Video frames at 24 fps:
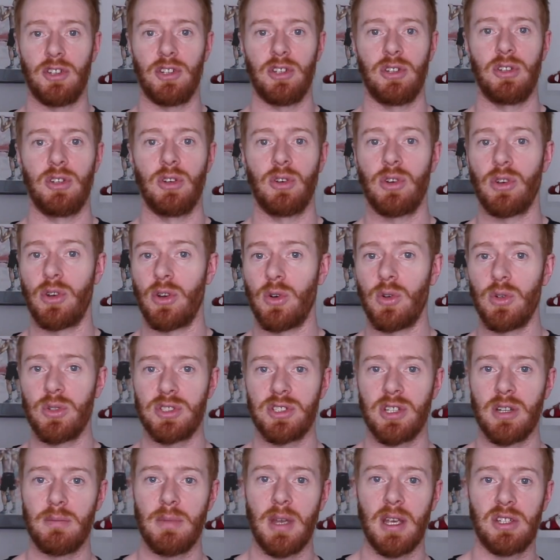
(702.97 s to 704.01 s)
You've got to
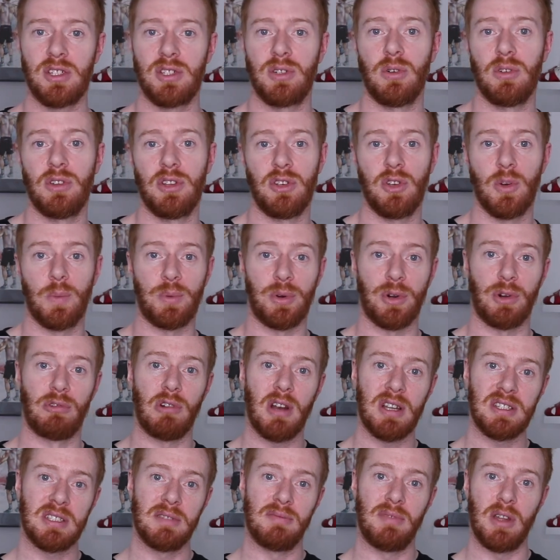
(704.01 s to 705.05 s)
also make sure that you're
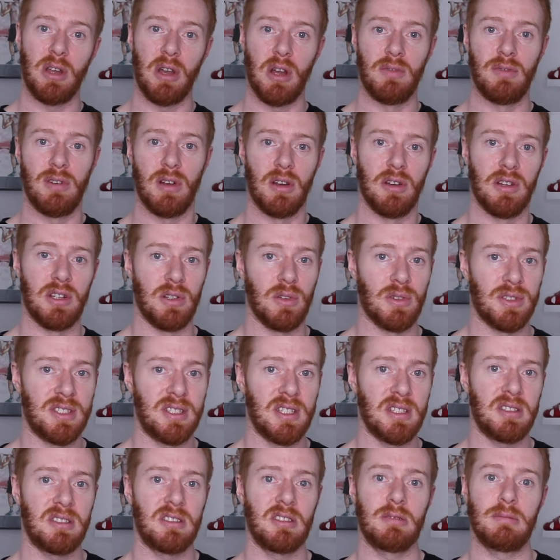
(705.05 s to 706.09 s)
progressively overloading your
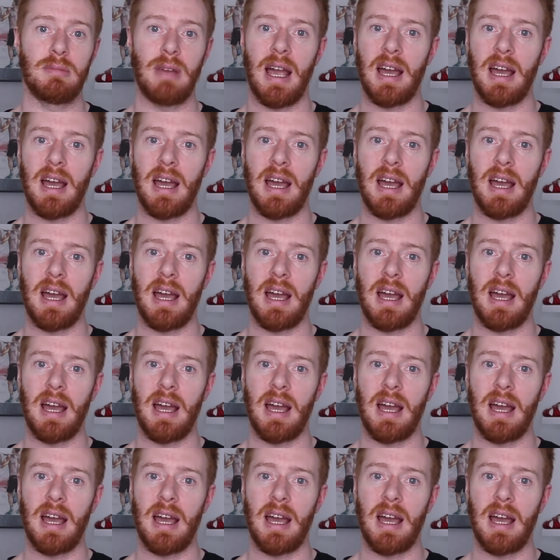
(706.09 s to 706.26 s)
system,